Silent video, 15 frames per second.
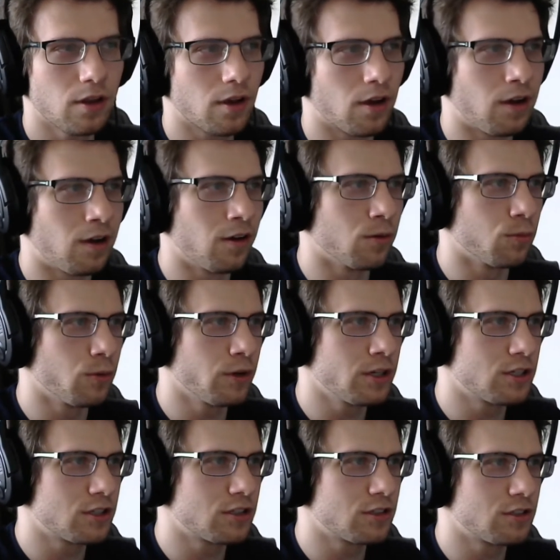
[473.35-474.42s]
a
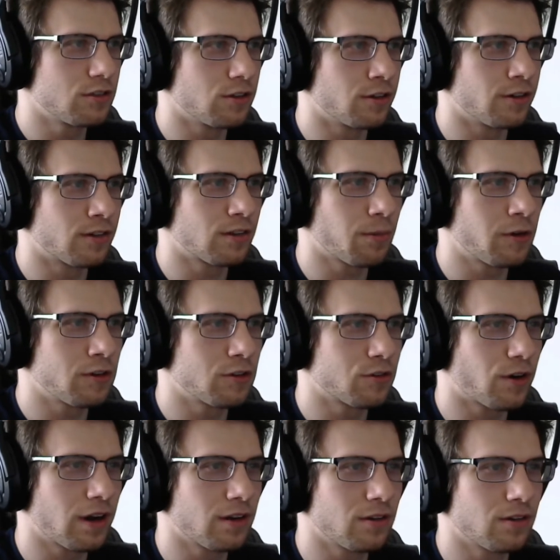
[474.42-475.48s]
witch or someone
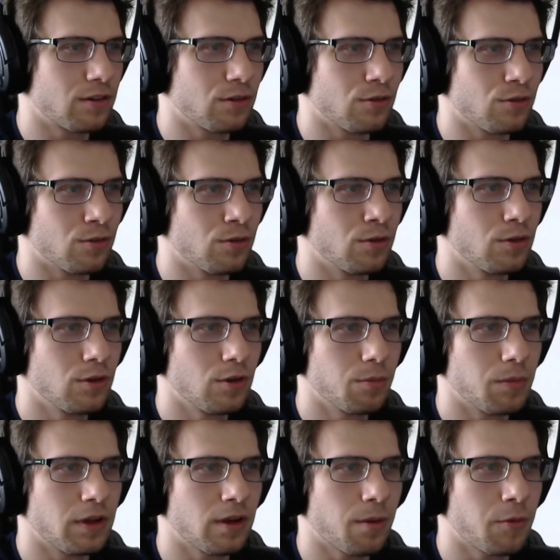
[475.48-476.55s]
trying to
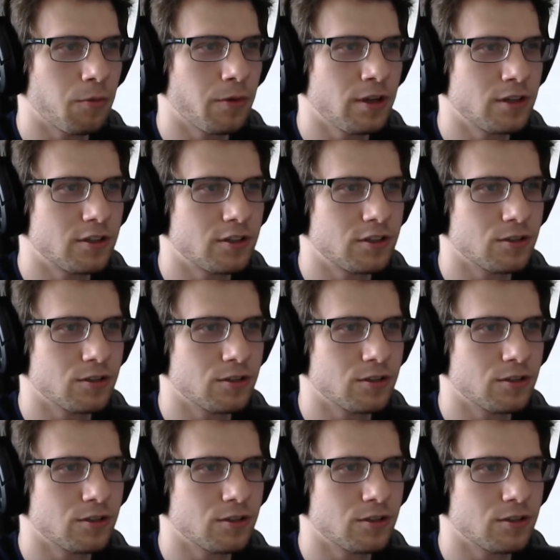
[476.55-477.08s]
become a witch,